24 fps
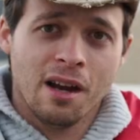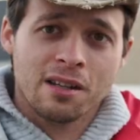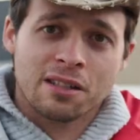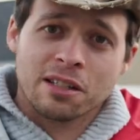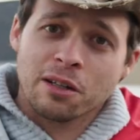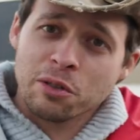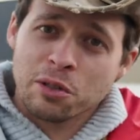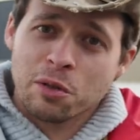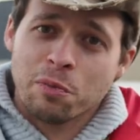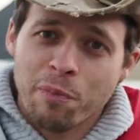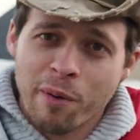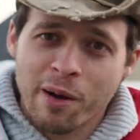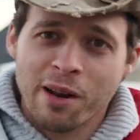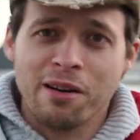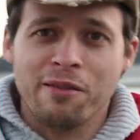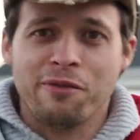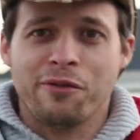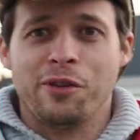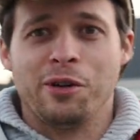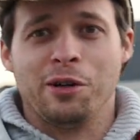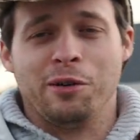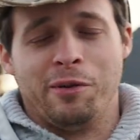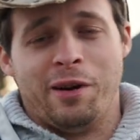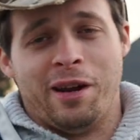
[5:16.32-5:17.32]
So it's been a
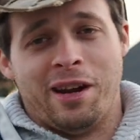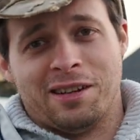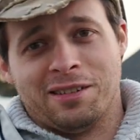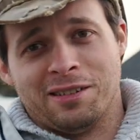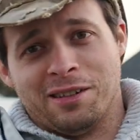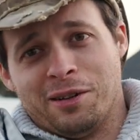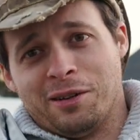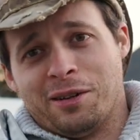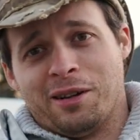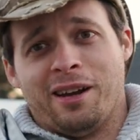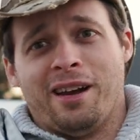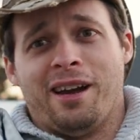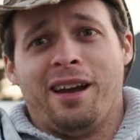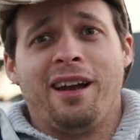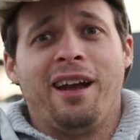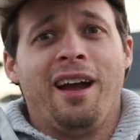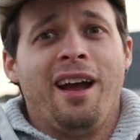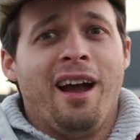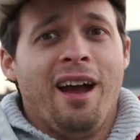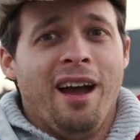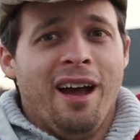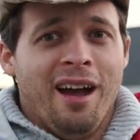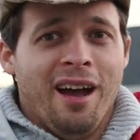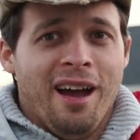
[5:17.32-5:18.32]
few weeks, okay?
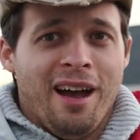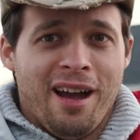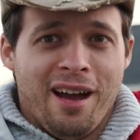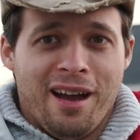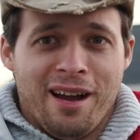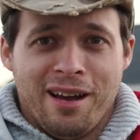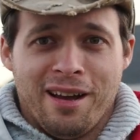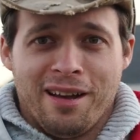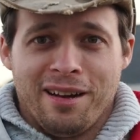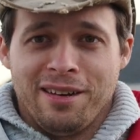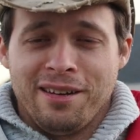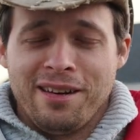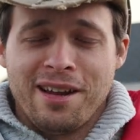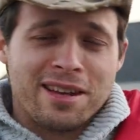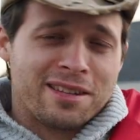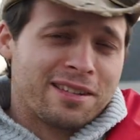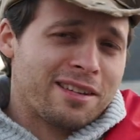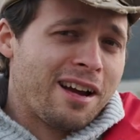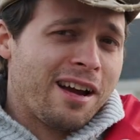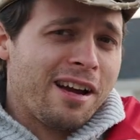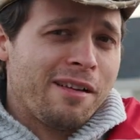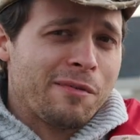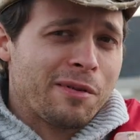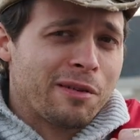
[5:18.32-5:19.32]
And yes,
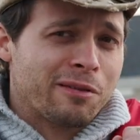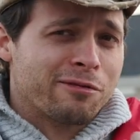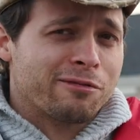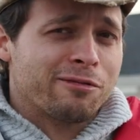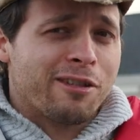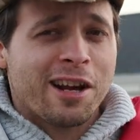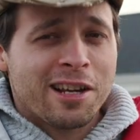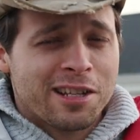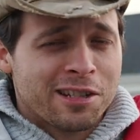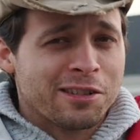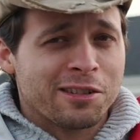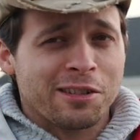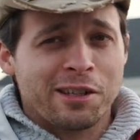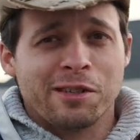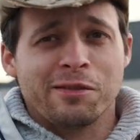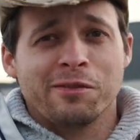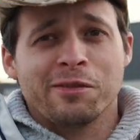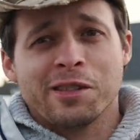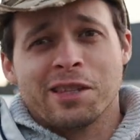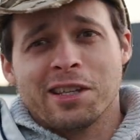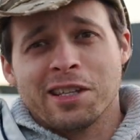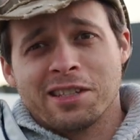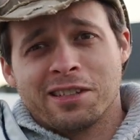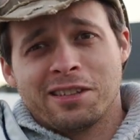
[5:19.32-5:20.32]
I've been wrestling
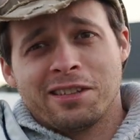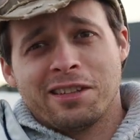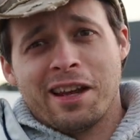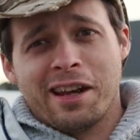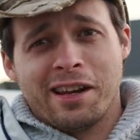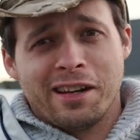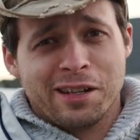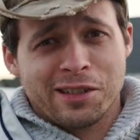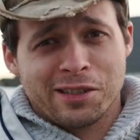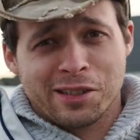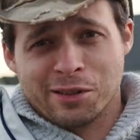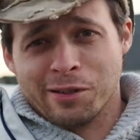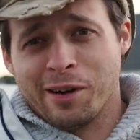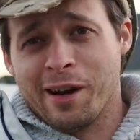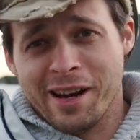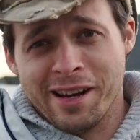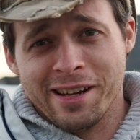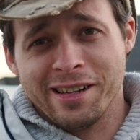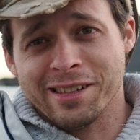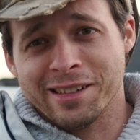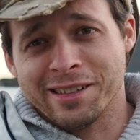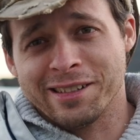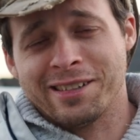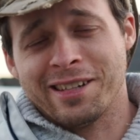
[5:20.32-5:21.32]
with this data,
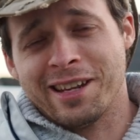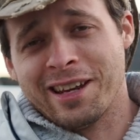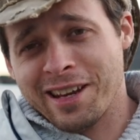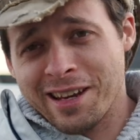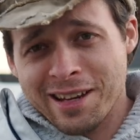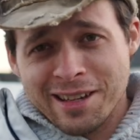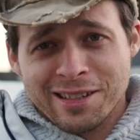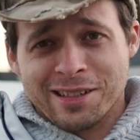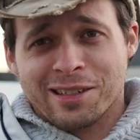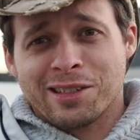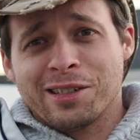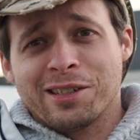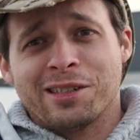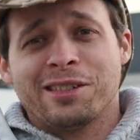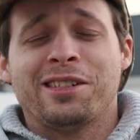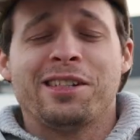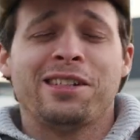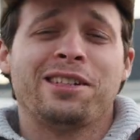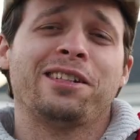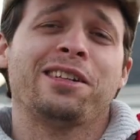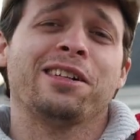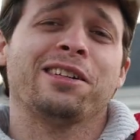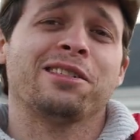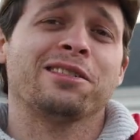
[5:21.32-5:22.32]
trying to tease good
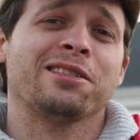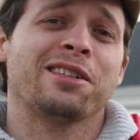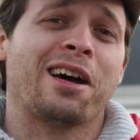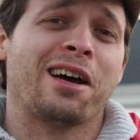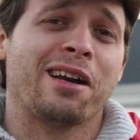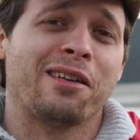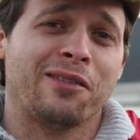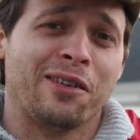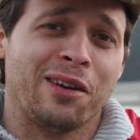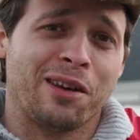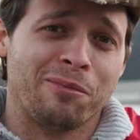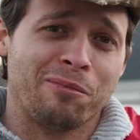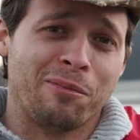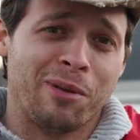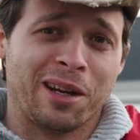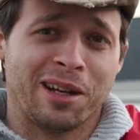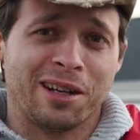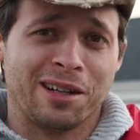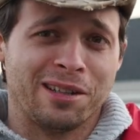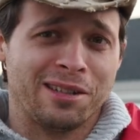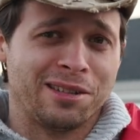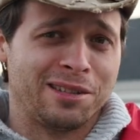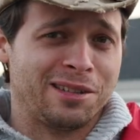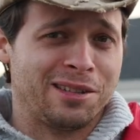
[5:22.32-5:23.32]
details out of it
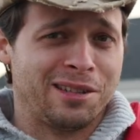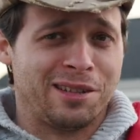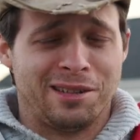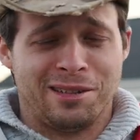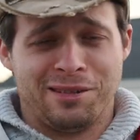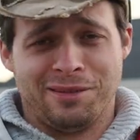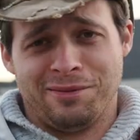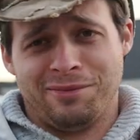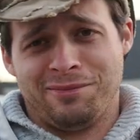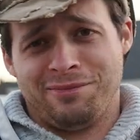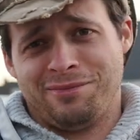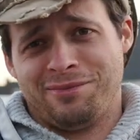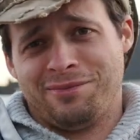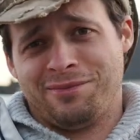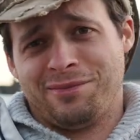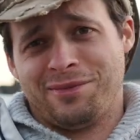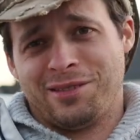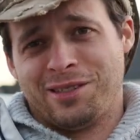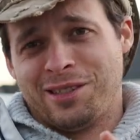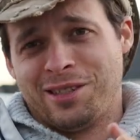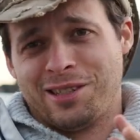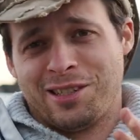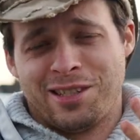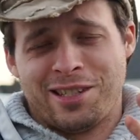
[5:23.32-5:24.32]
because, you know,
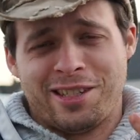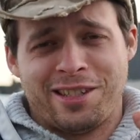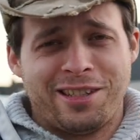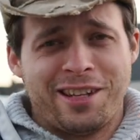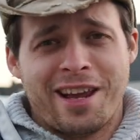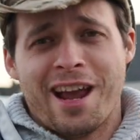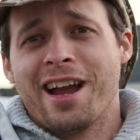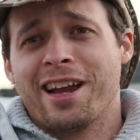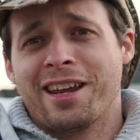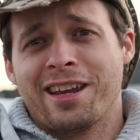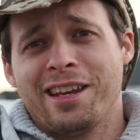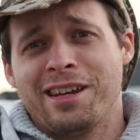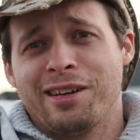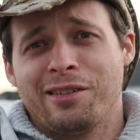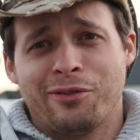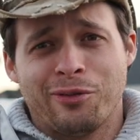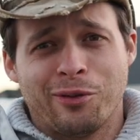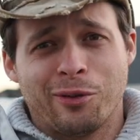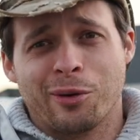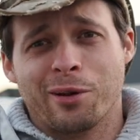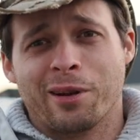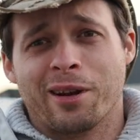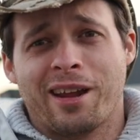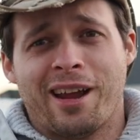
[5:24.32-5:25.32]
stacking
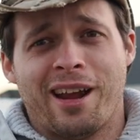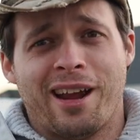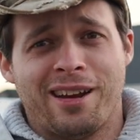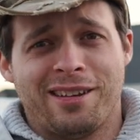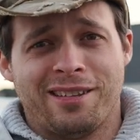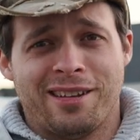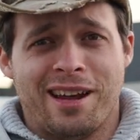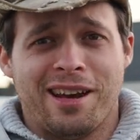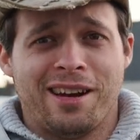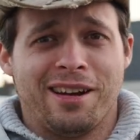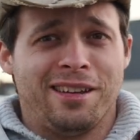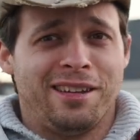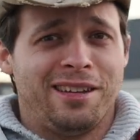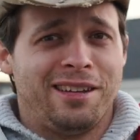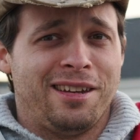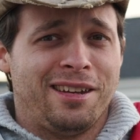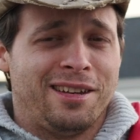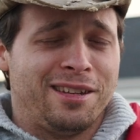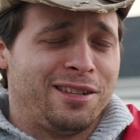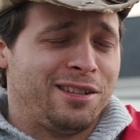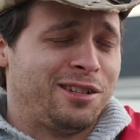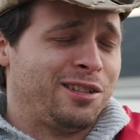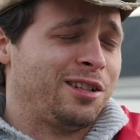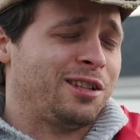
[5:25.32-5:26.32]
4K data
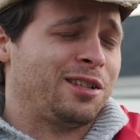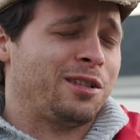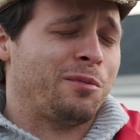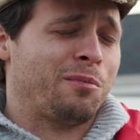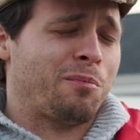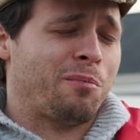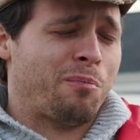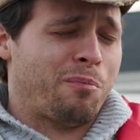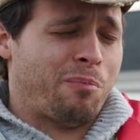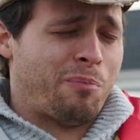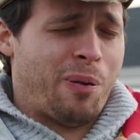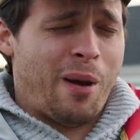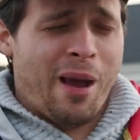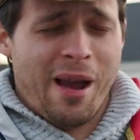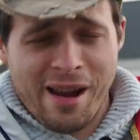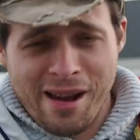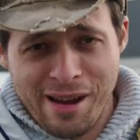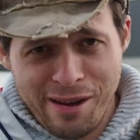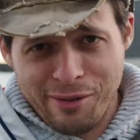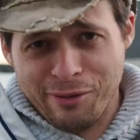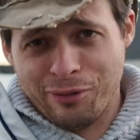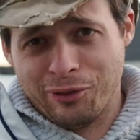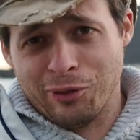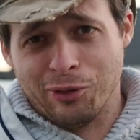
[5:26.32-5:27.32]
is just
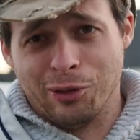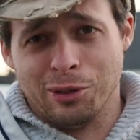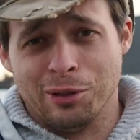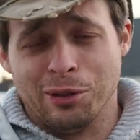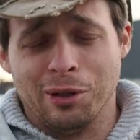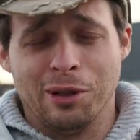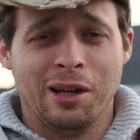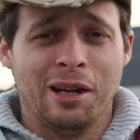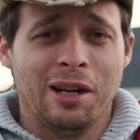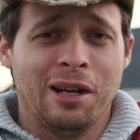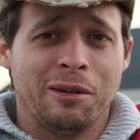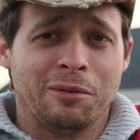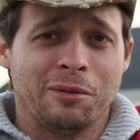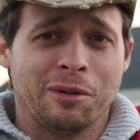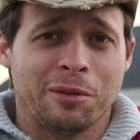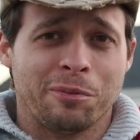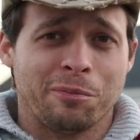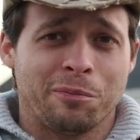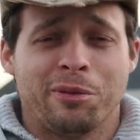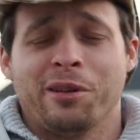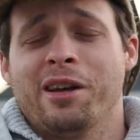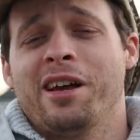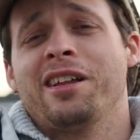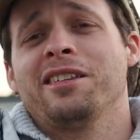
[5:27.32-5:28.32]
painful
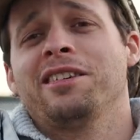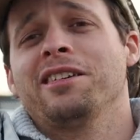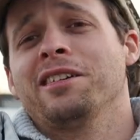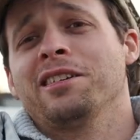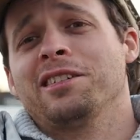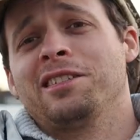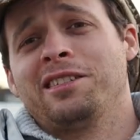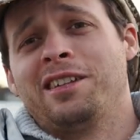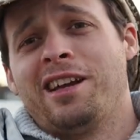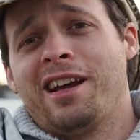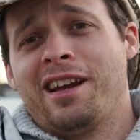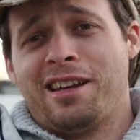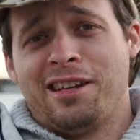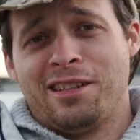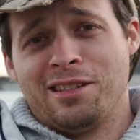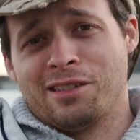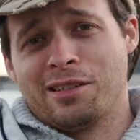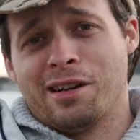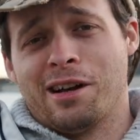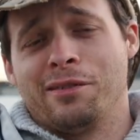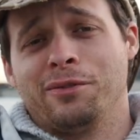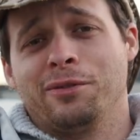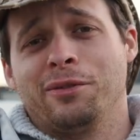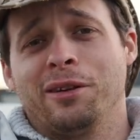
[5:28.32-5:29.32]
with planetary stacking
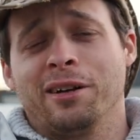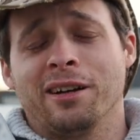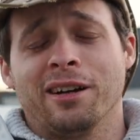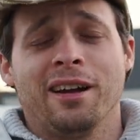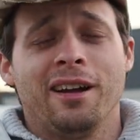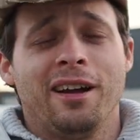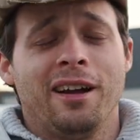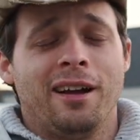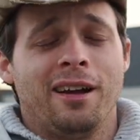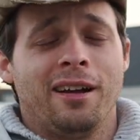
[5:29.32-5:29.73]
software.